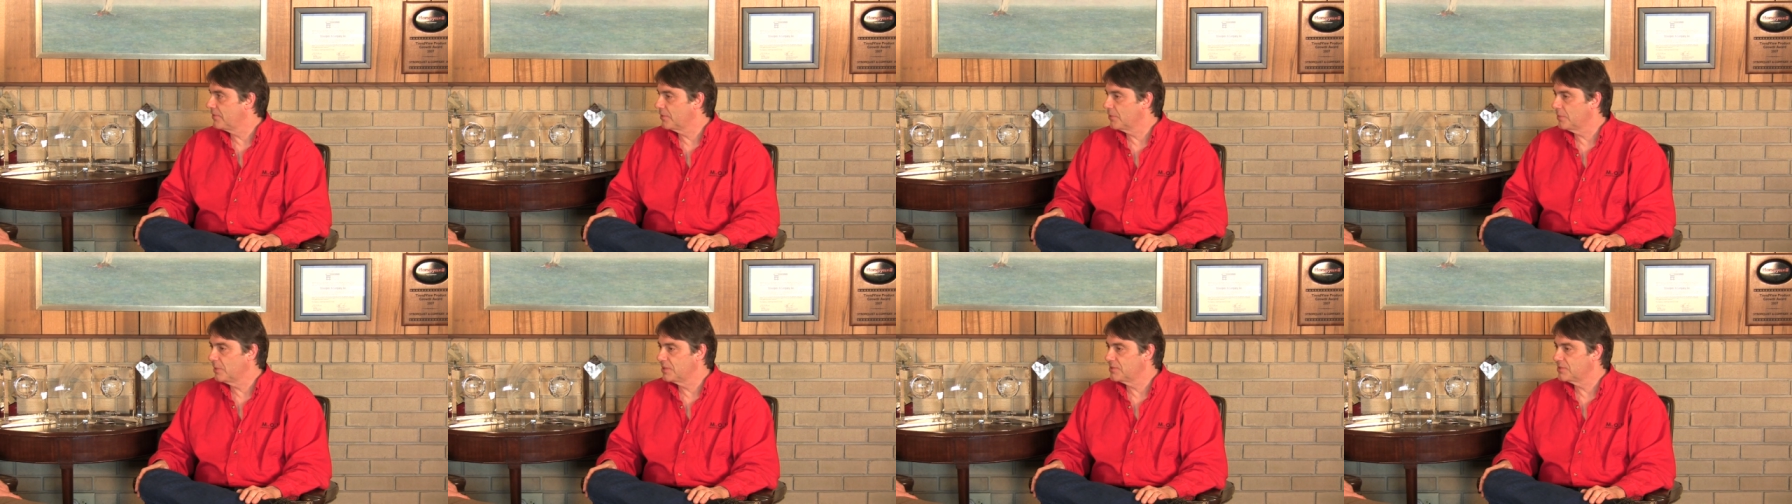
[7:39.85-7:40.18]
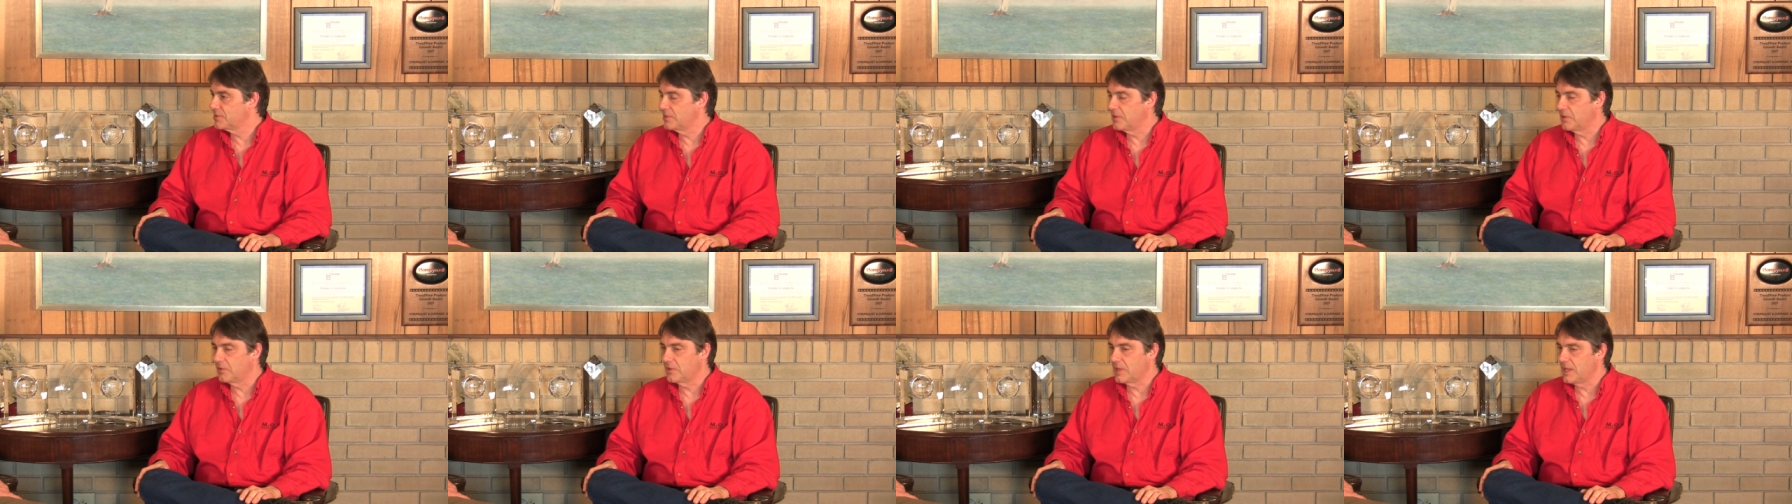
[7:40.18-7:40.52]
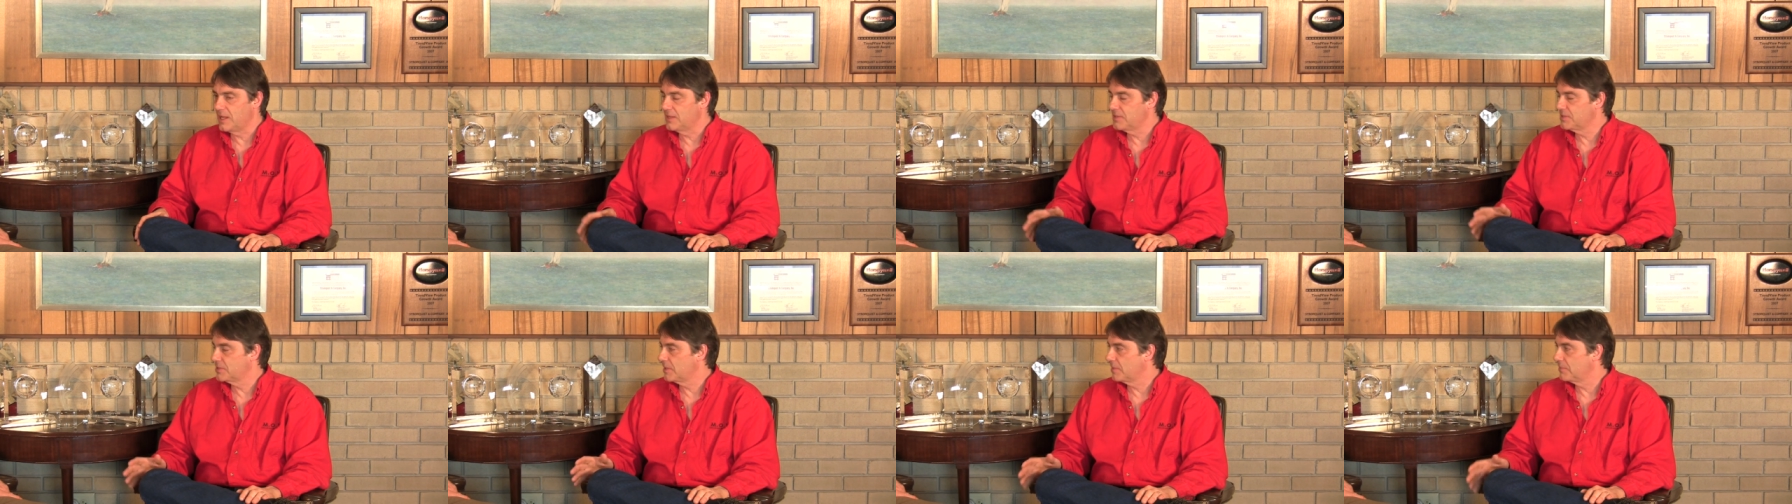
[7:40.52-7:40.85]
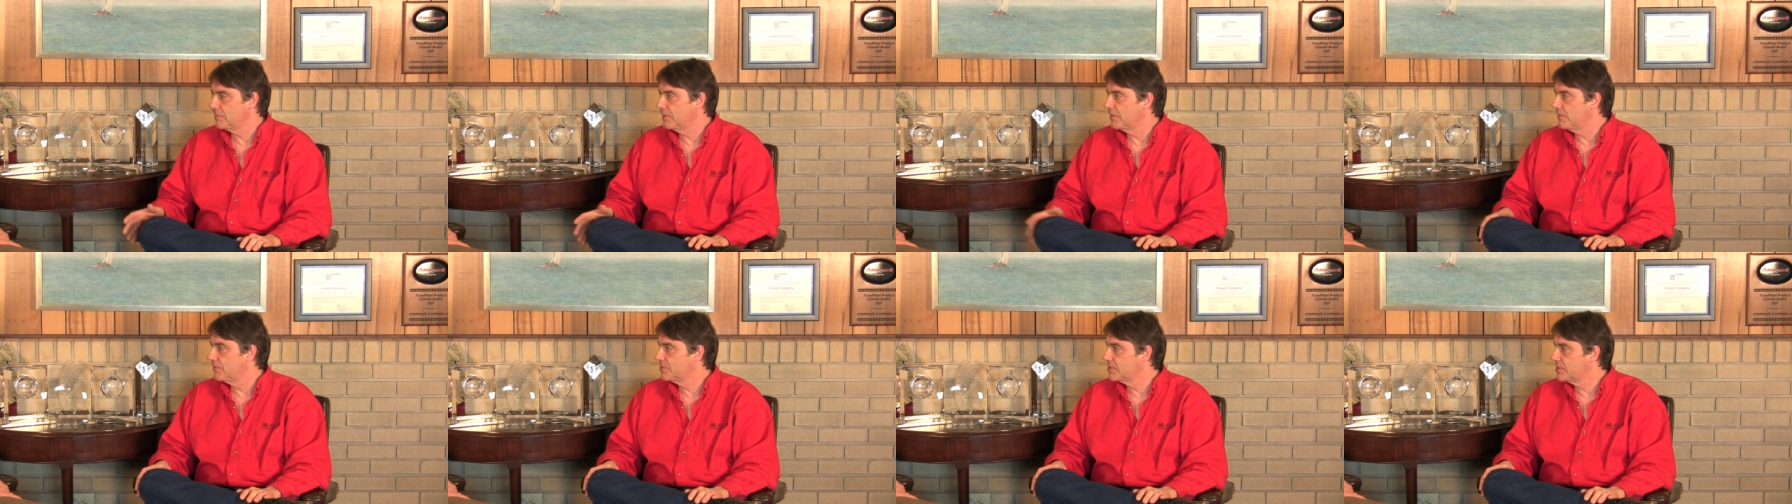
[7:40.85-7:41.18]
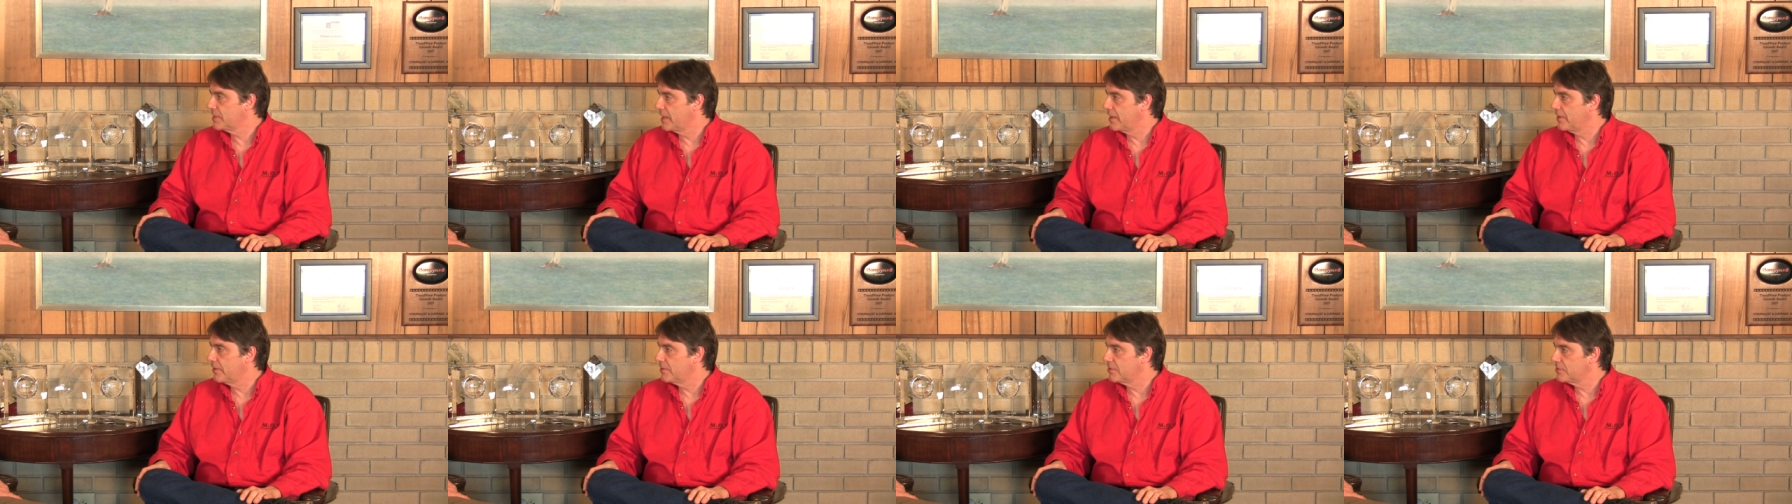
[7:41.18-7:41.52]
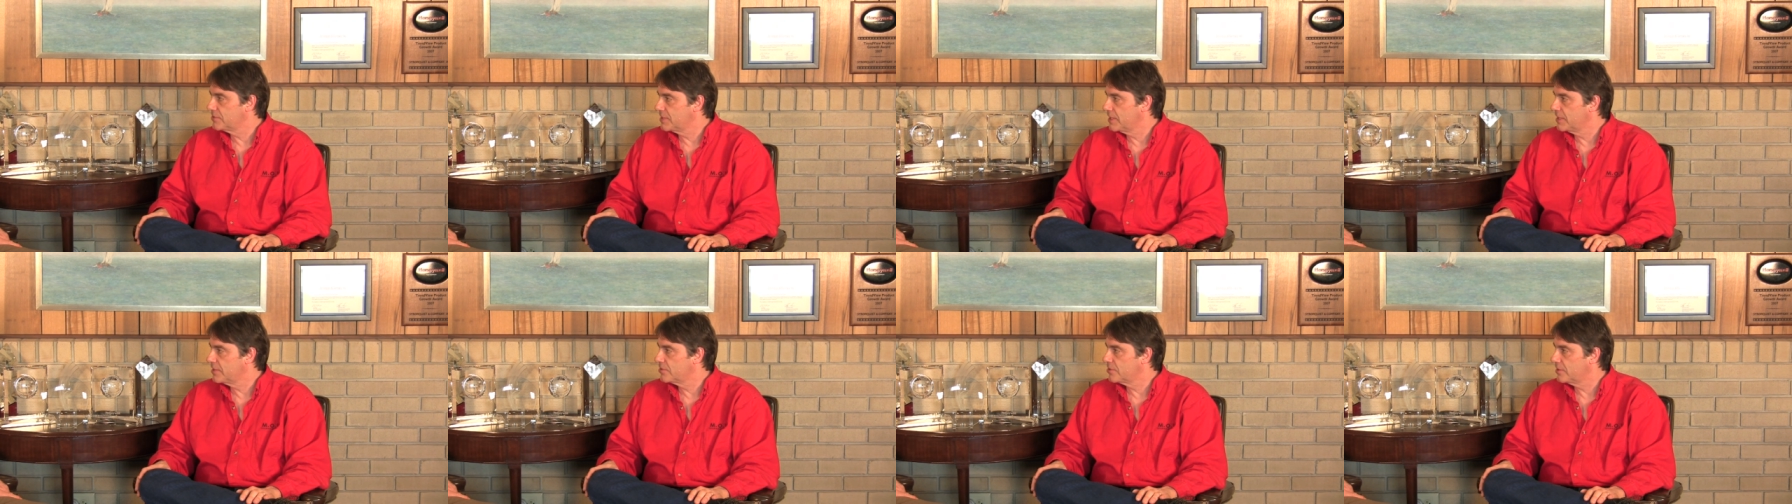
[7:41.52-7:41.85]
There was no concept of
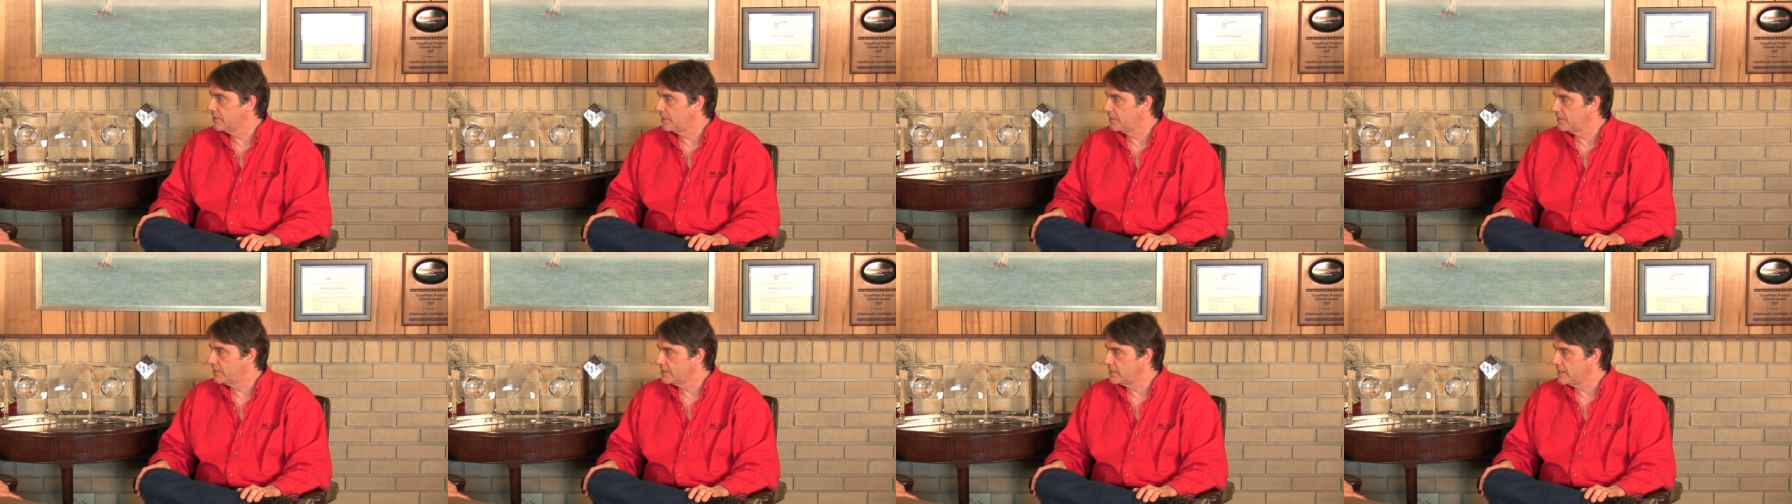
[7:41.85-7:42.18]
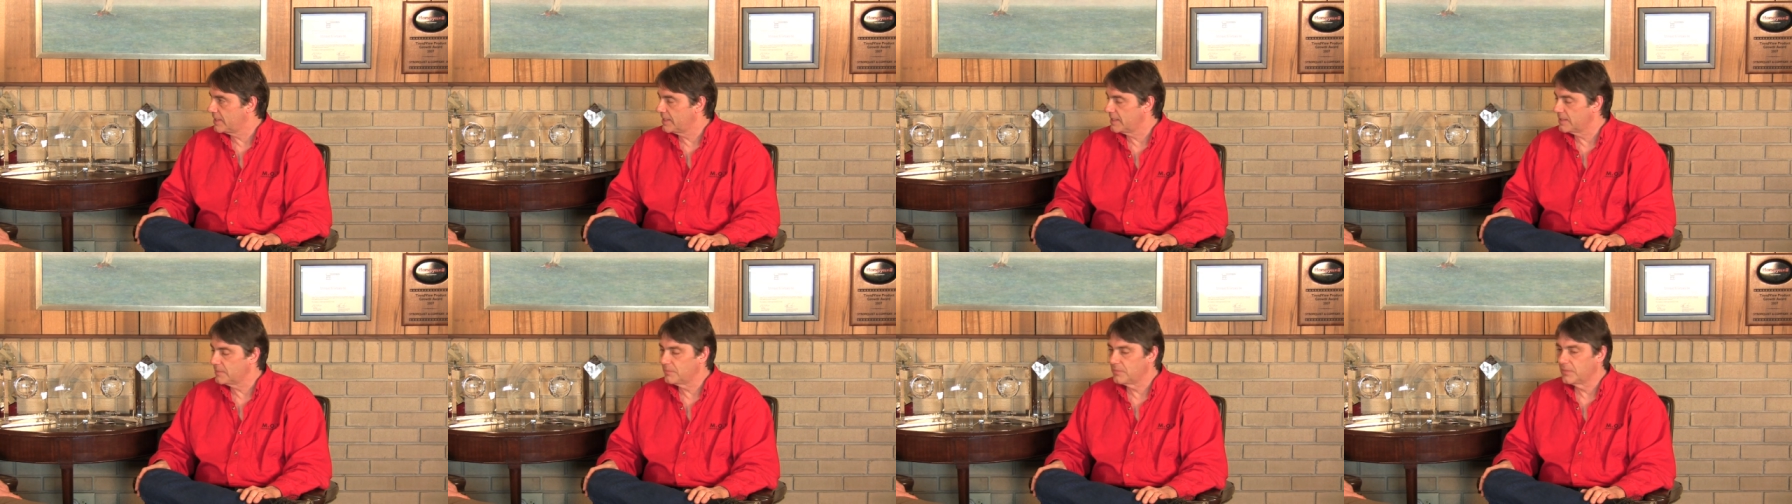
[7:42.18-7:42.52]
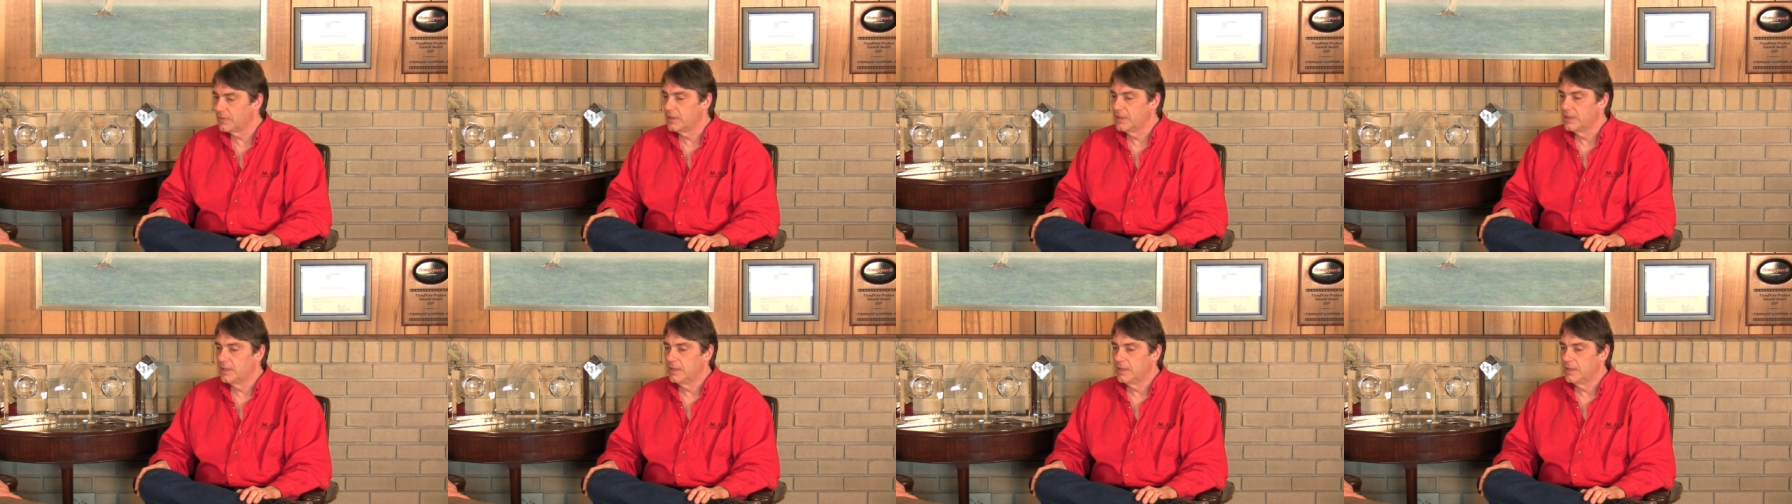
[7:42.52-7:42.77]
standardization at the time.